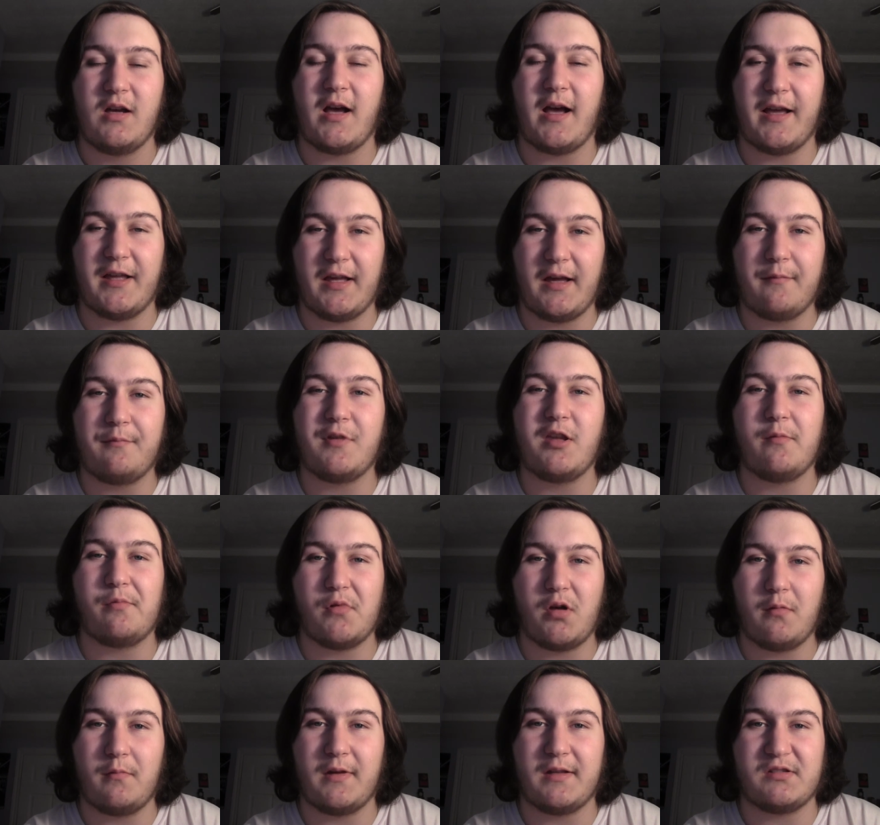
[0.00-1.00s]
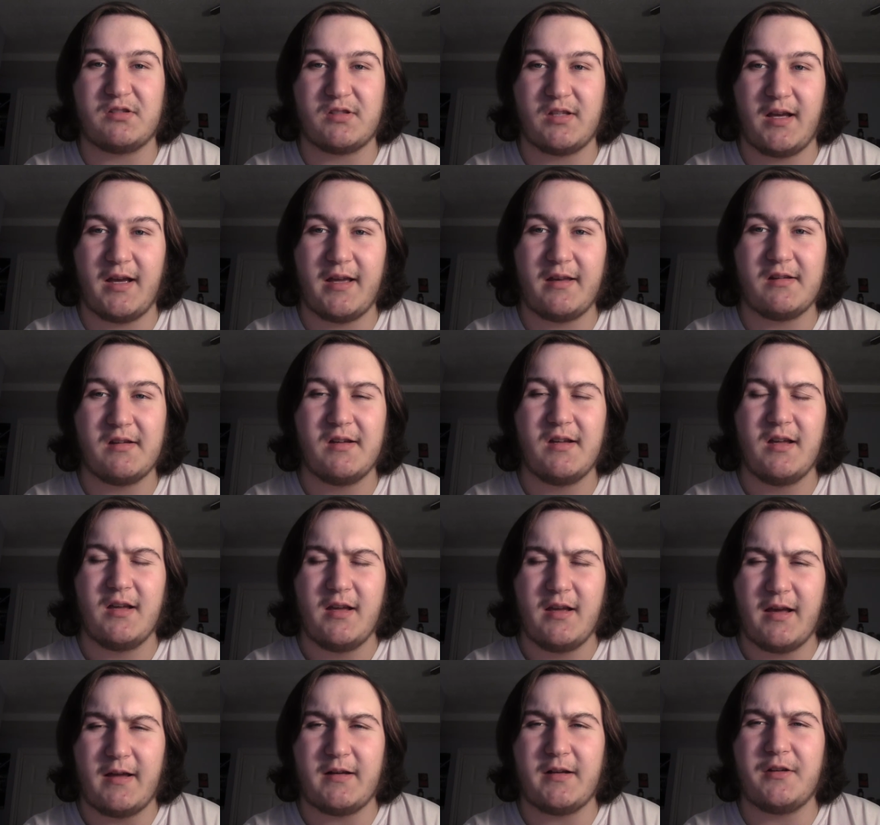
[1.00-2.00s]
I have people on my side,
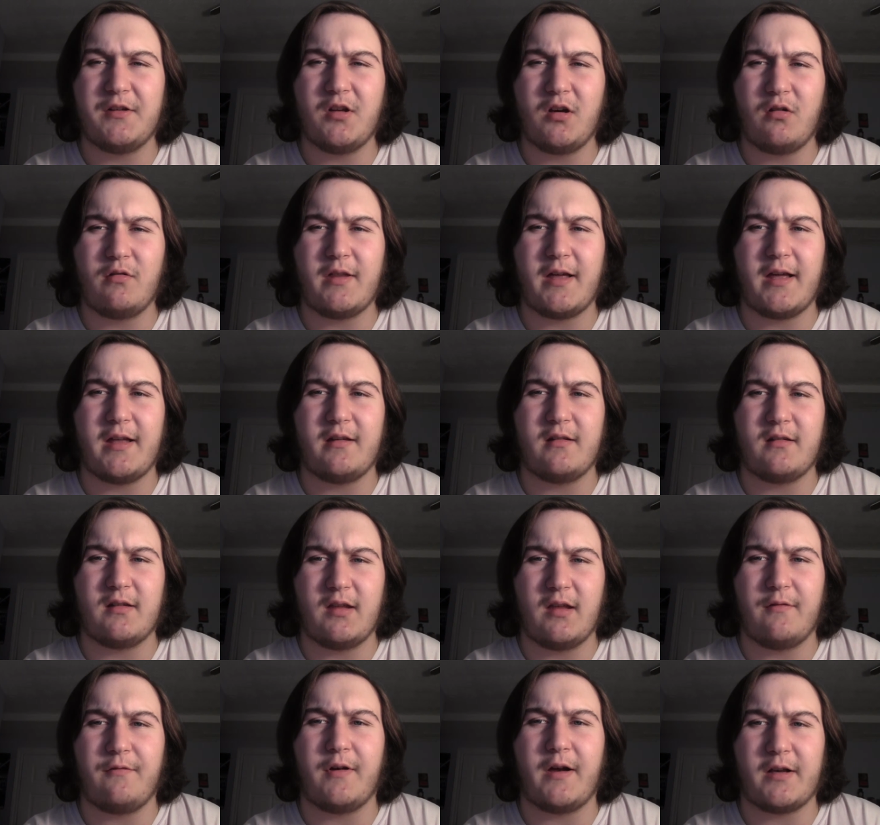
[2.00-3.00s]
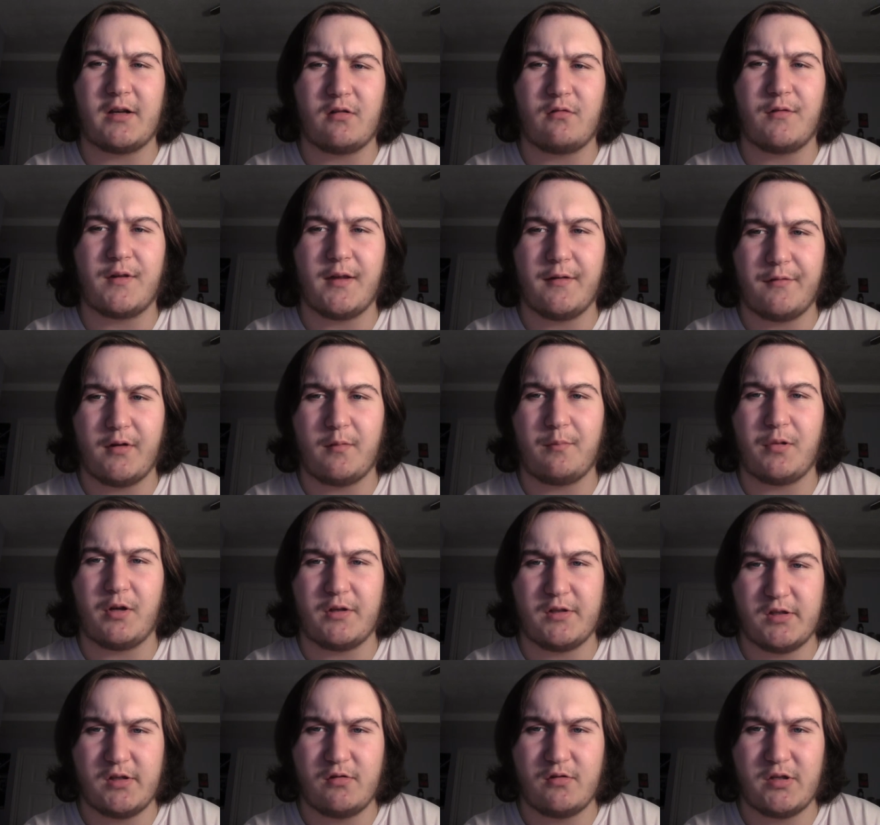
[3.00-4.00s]
and I know that if I don't give up on
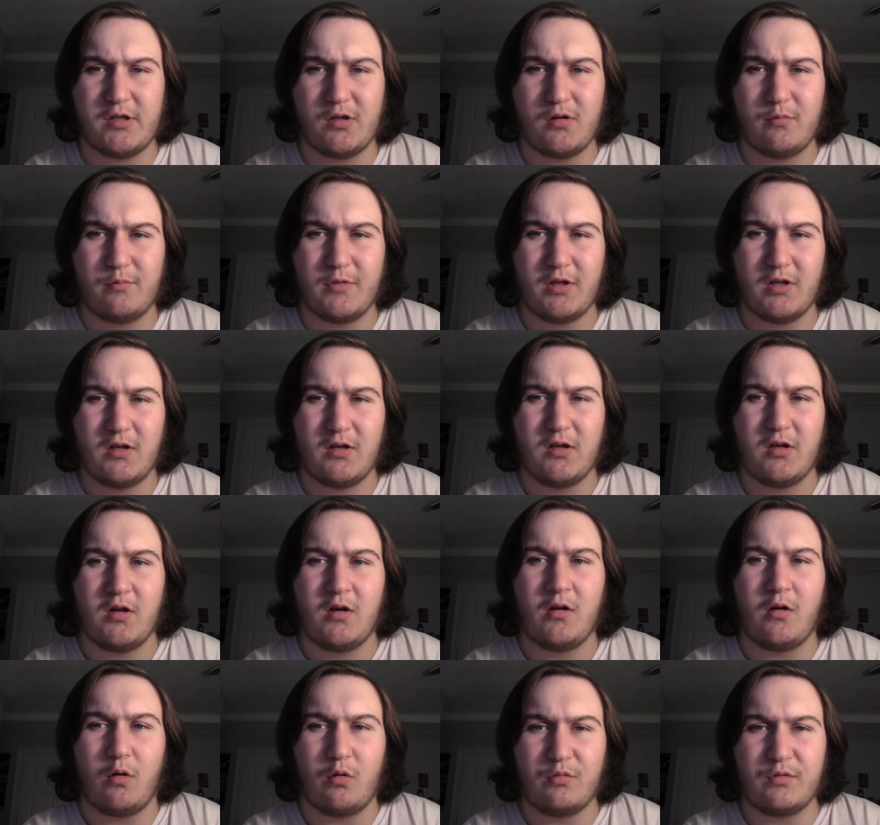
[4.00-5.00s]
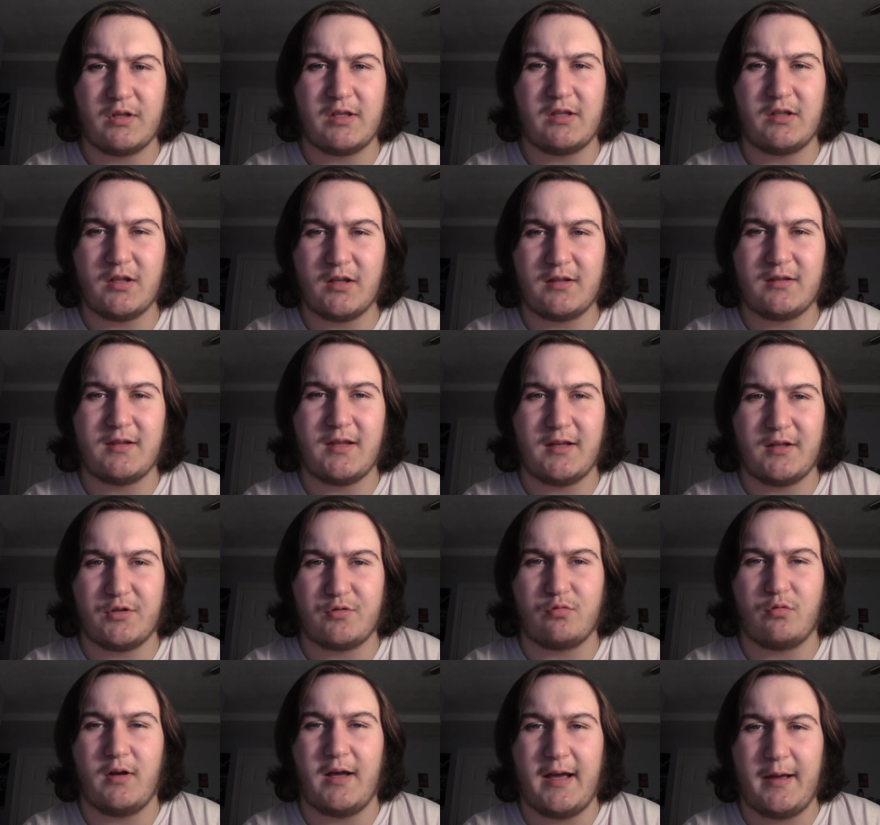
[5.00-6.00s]
YouTube, Only good things
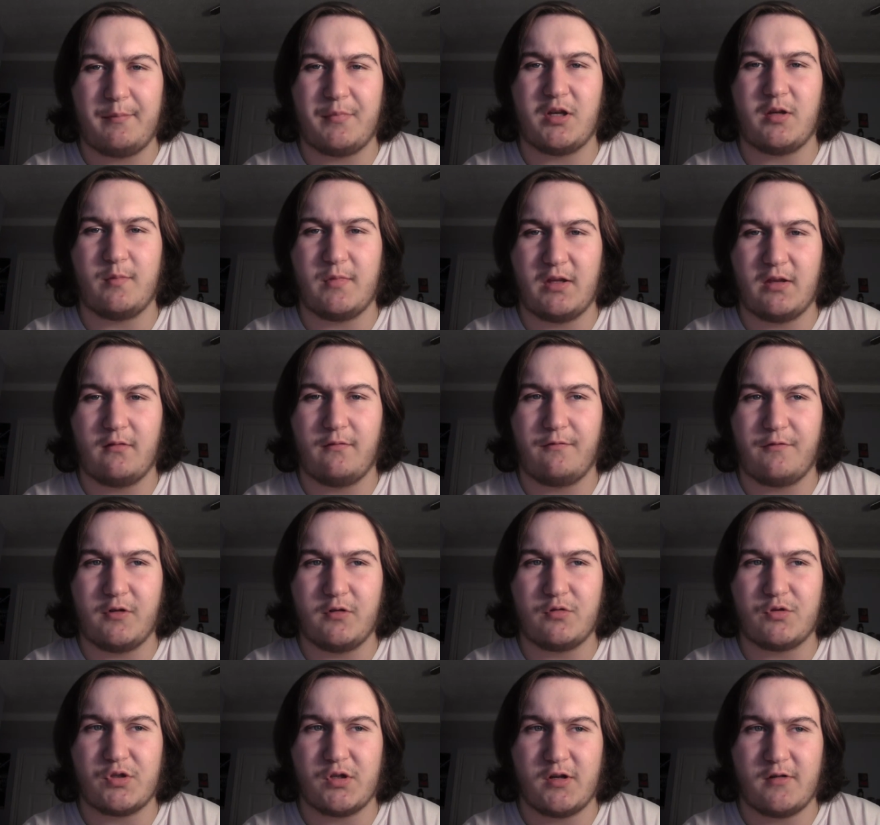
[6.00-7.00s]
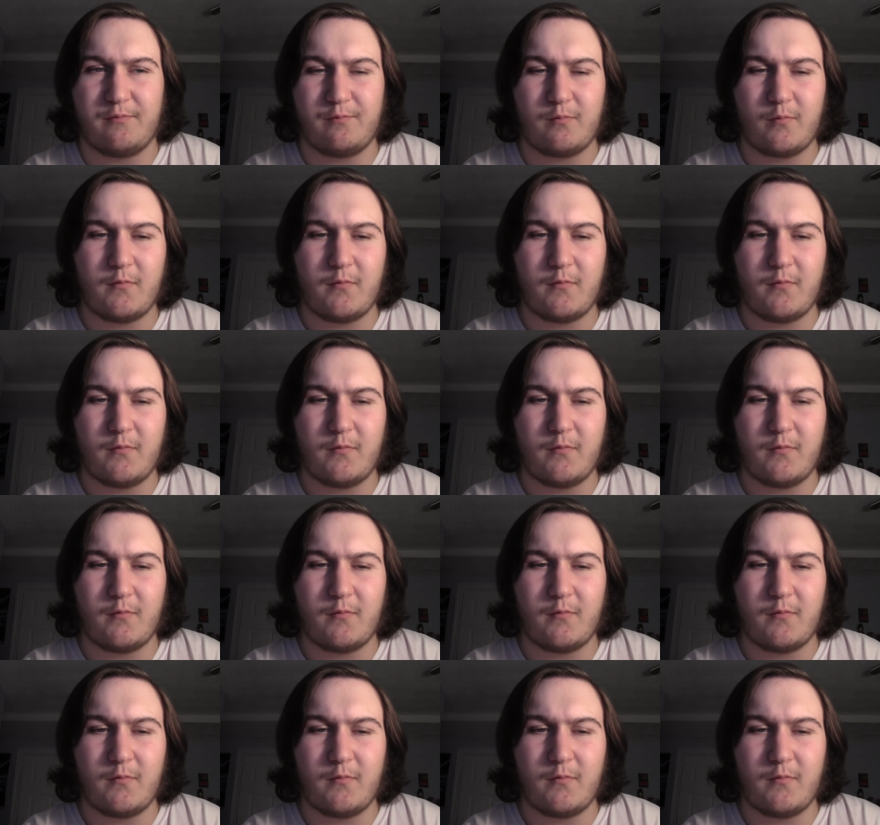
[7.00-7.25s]
will happen to me in the future.